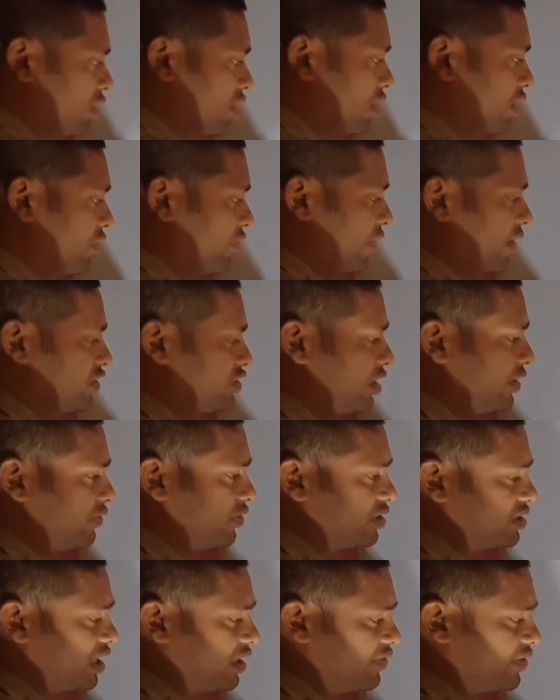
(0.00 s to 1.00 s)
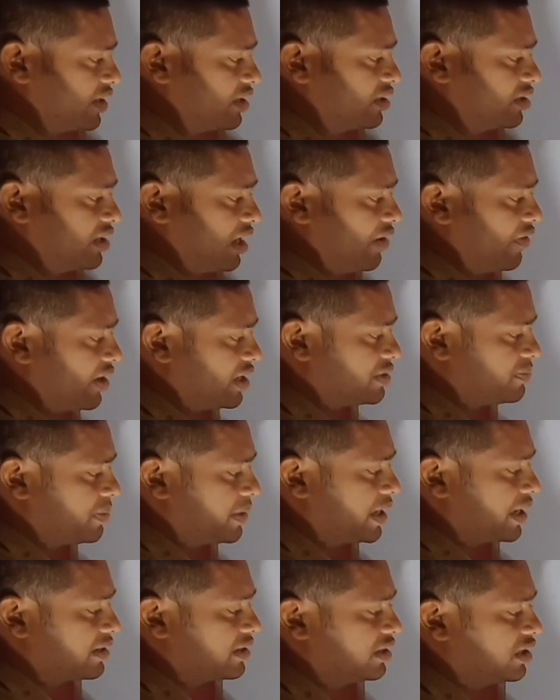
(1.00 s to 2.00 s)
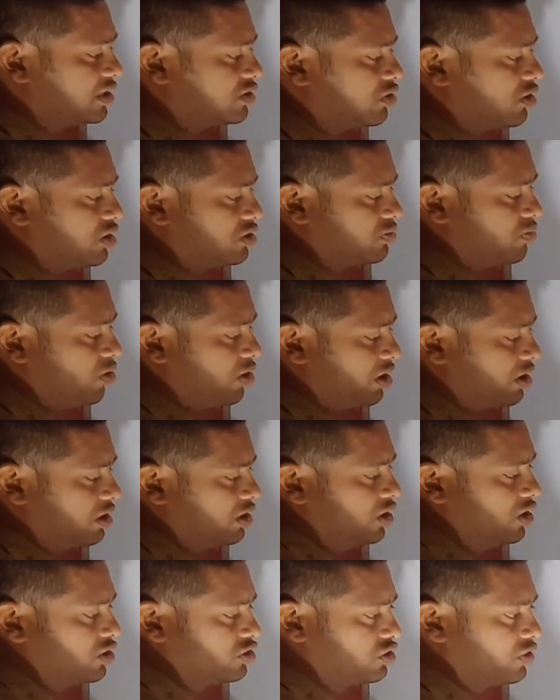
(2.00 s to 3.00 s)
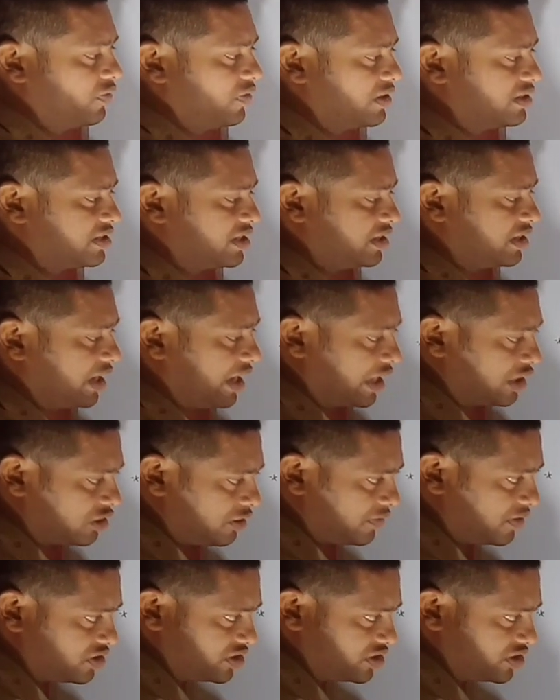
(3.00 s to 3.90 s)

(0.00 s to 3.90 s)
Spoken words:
you first you have to decide whether the tower is bigger than this one or smaller. So if you will see, the length of the